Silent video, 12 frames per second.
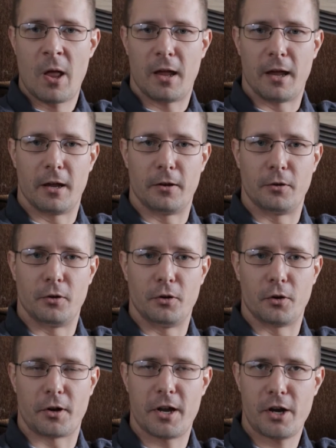And
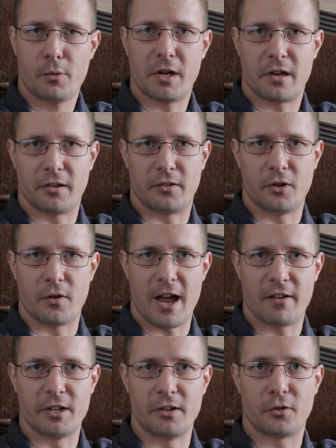you're here because you
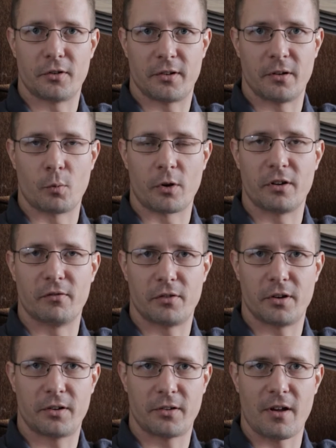have an interest in working for
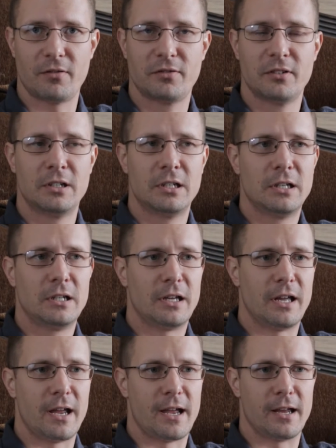yourself
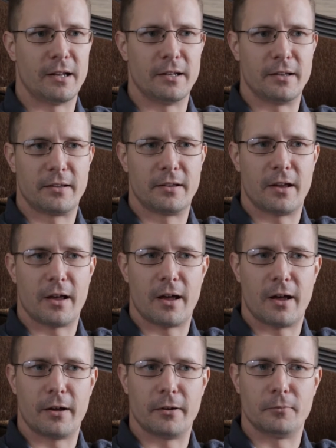and
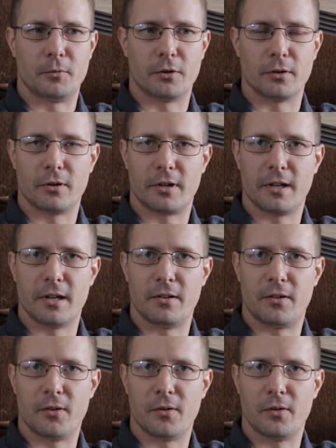you're looking
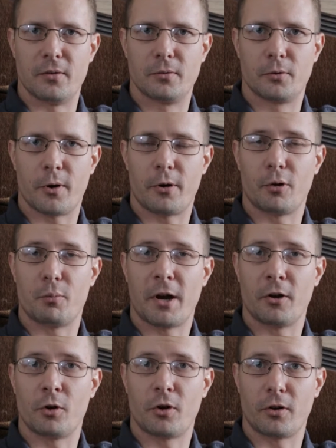into Credit
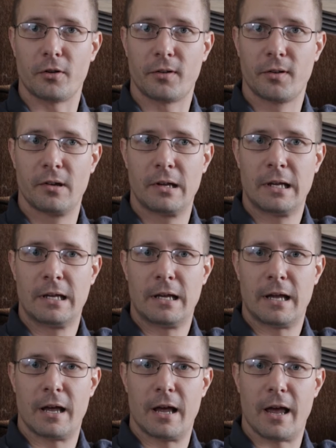Repair Nerds
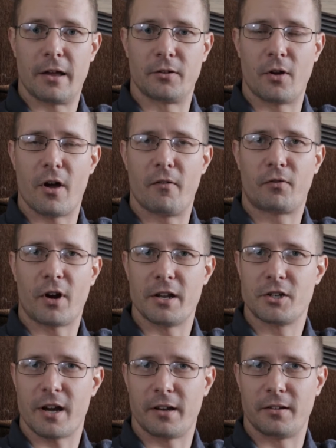as a
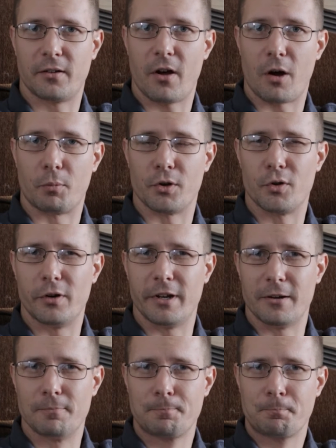franchise
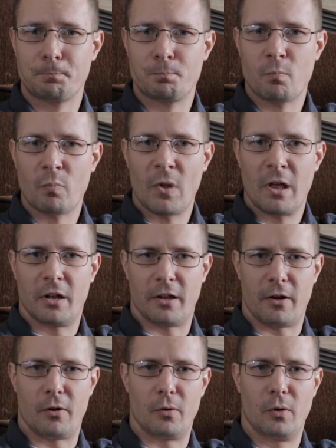opportunity.
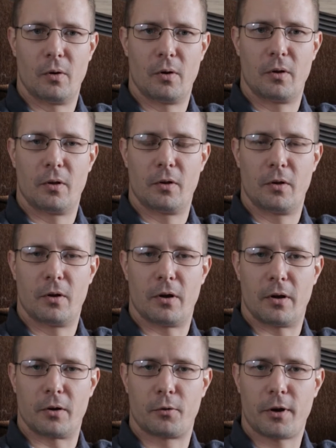Now,
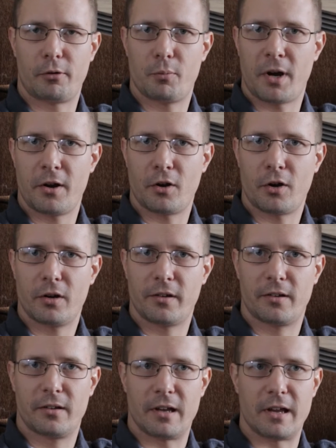Credit Repair
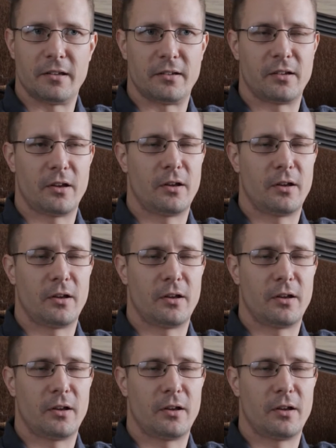Nerds is